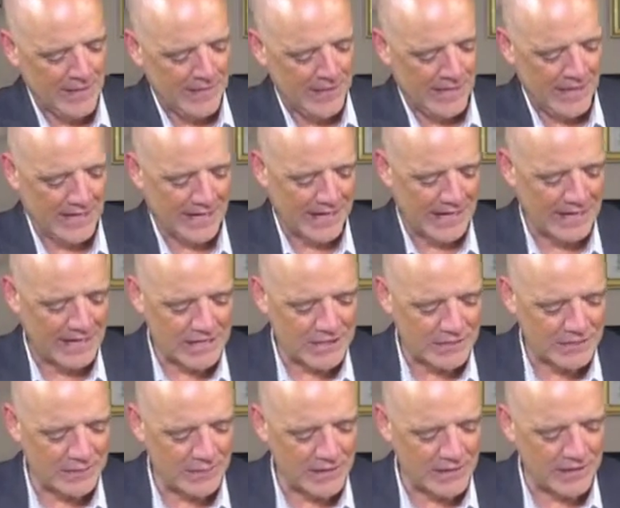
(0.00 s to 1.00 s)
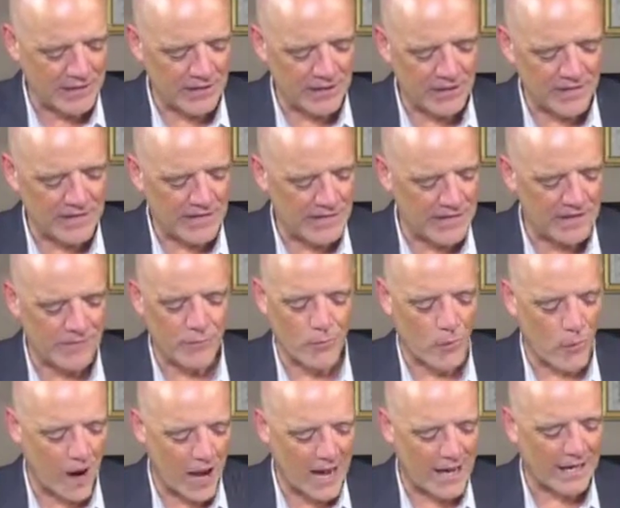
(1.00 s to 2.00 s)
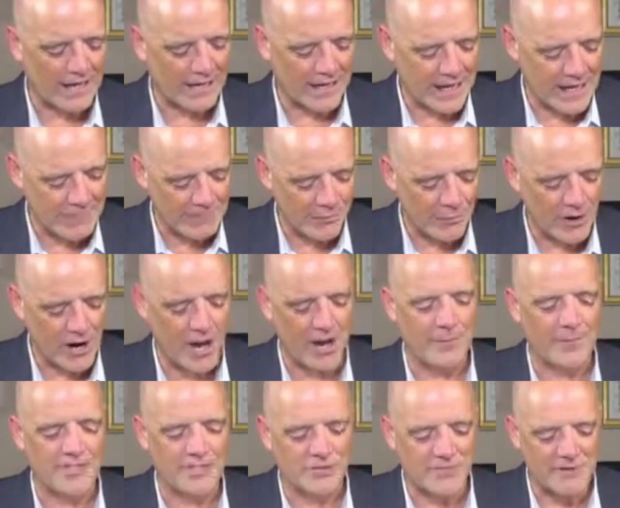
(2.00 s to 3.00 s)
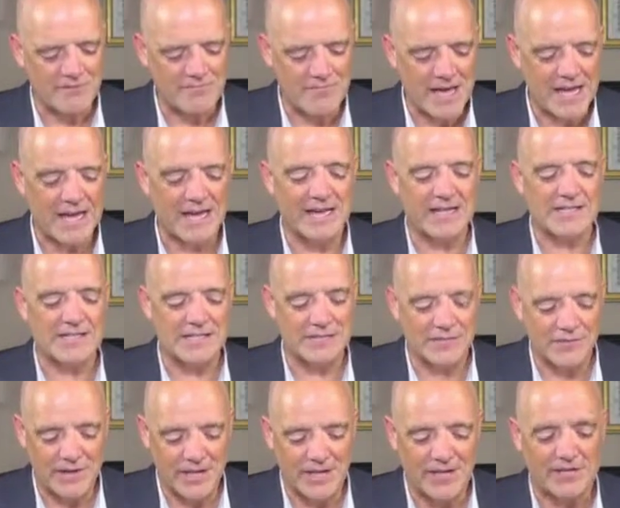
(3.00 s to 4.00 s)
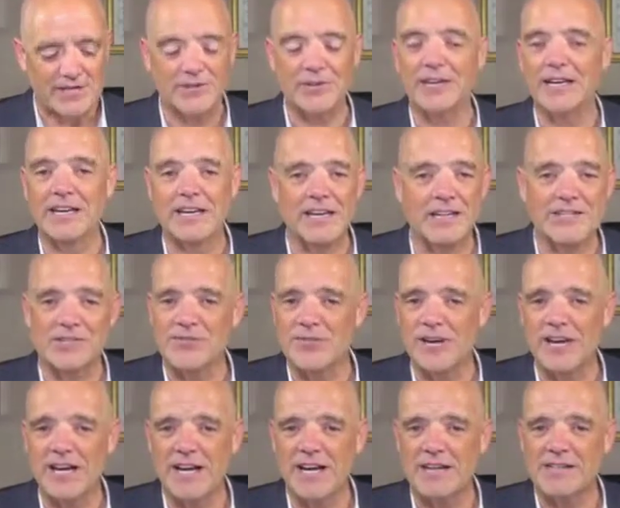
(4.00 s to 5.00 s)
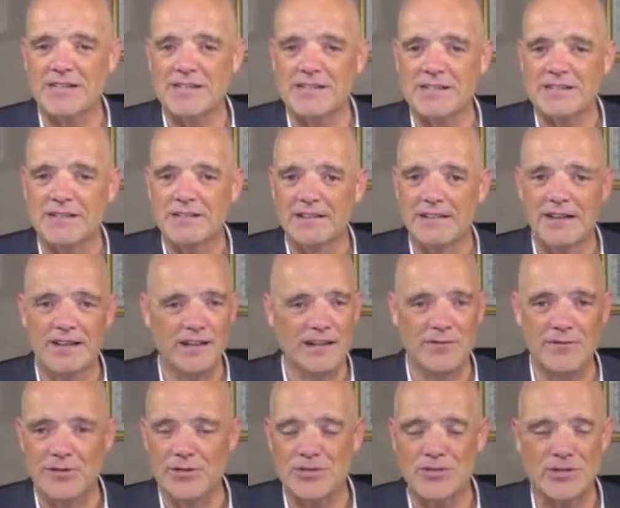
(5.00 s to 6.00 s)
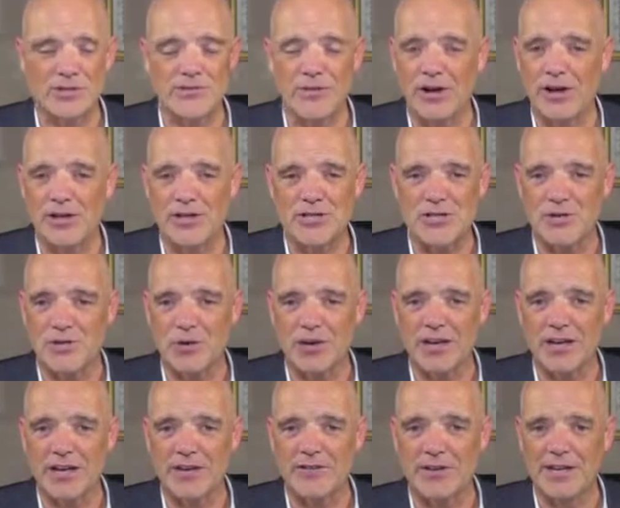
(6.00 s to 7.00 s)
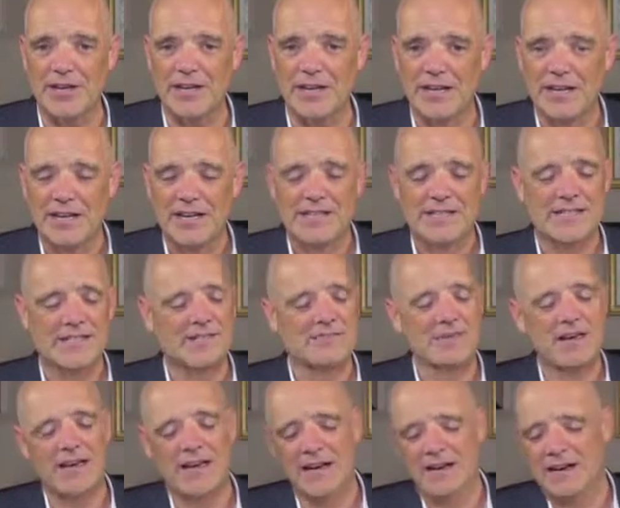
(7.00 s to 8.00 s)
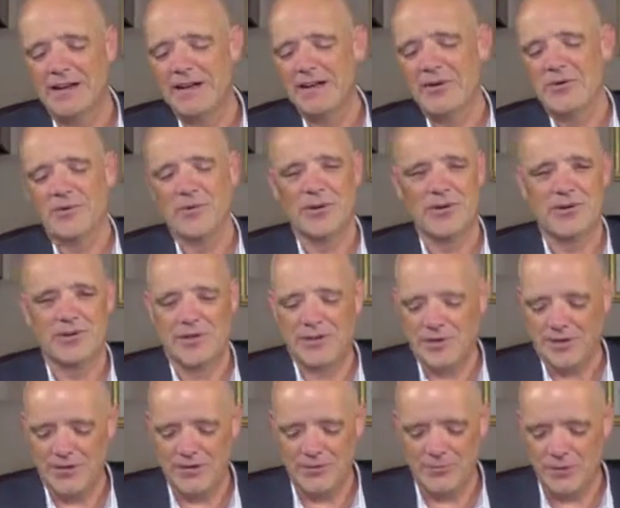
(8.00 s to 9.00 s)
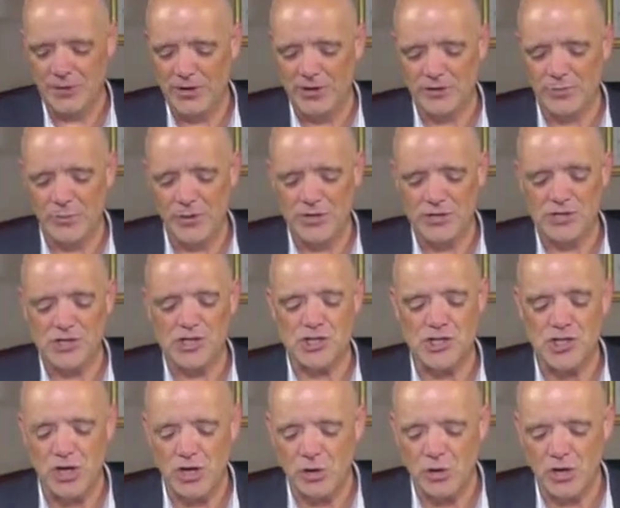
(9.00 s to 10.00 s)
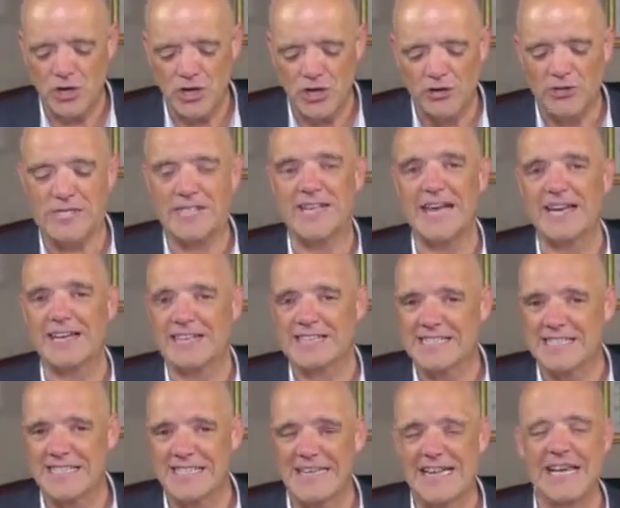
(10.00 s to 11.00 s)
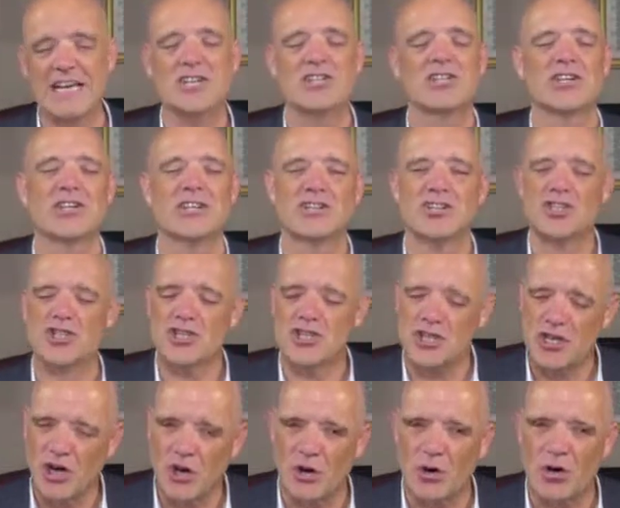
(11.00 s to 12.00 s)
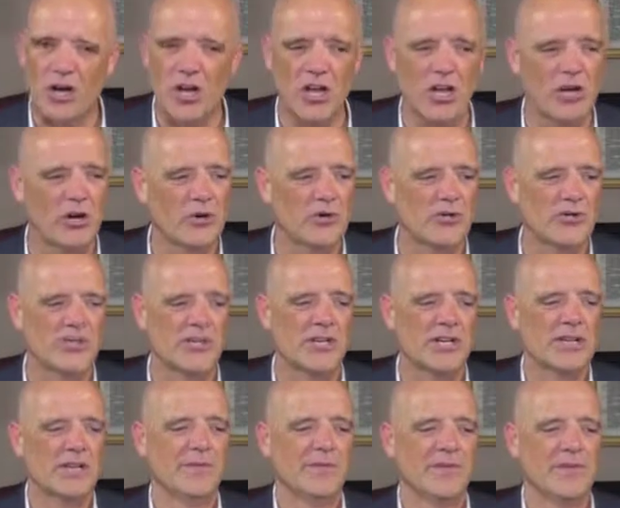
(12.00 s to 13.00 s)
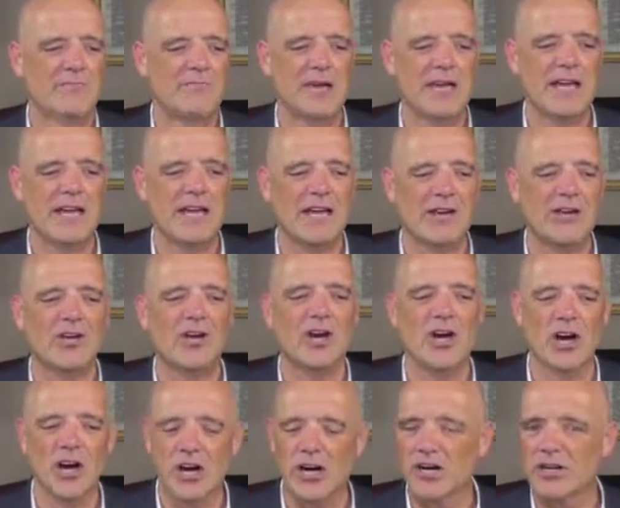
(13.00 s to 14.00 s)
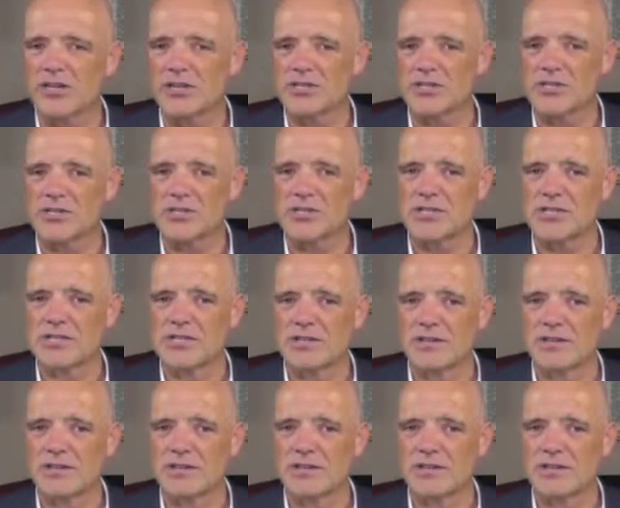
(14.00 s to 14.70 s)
Uh, let us fear if while a promise remains of entering his rest, any of you should fall short of it says, man, we're, we're so close. That is, the nation is so close to being cursed.